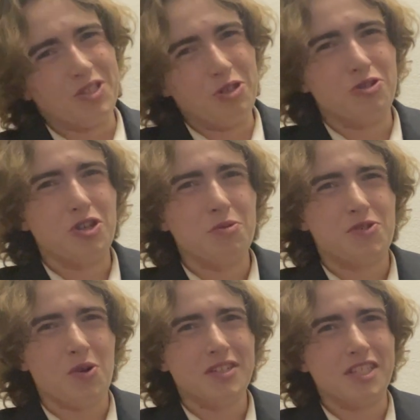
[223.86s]
YouTube
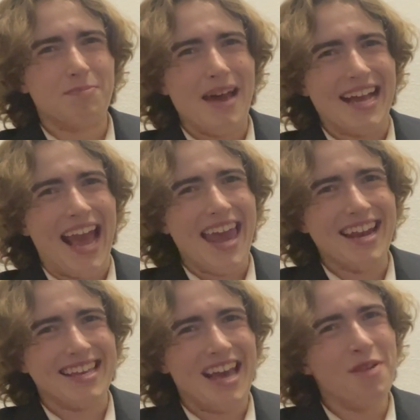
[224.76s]
Shorts is back at
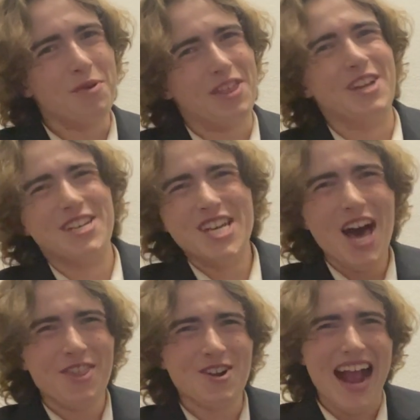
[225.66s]
it again with another